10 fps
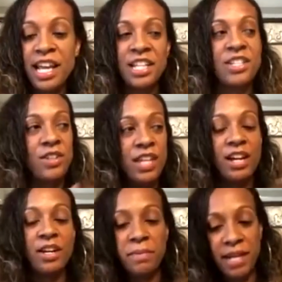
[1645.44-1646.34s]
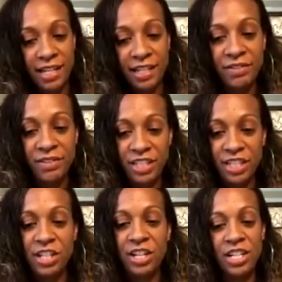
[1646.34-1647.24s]
And so they automatically feel
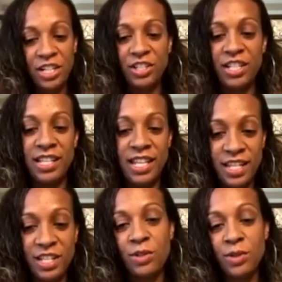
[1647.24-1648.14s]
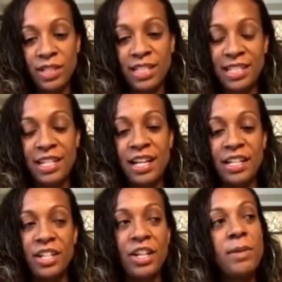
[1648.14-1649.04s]
discouraged and that school is not a
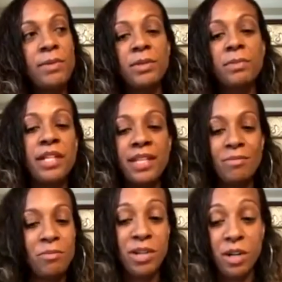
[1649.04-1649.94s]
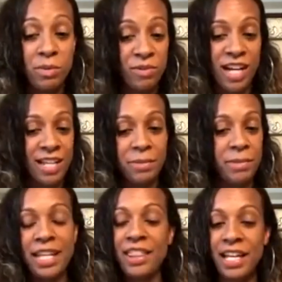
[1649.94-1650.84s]
good option, but we don't provide them
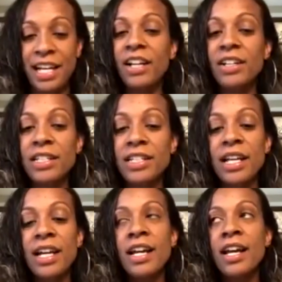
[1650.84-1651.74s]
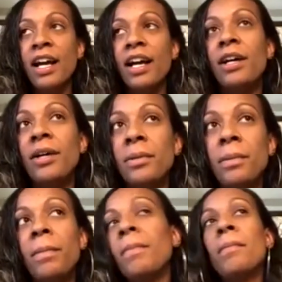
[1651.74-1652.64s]
anything else. Mm-hmm. Um,
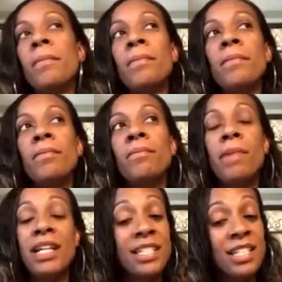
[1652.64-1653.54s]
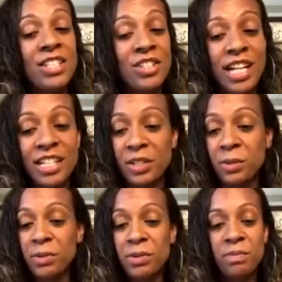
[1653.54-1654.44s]
my sister actually
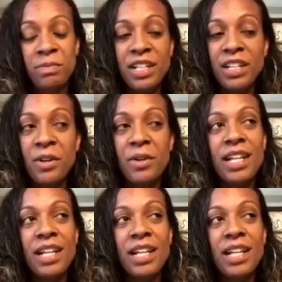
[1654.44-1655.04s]
was, you know,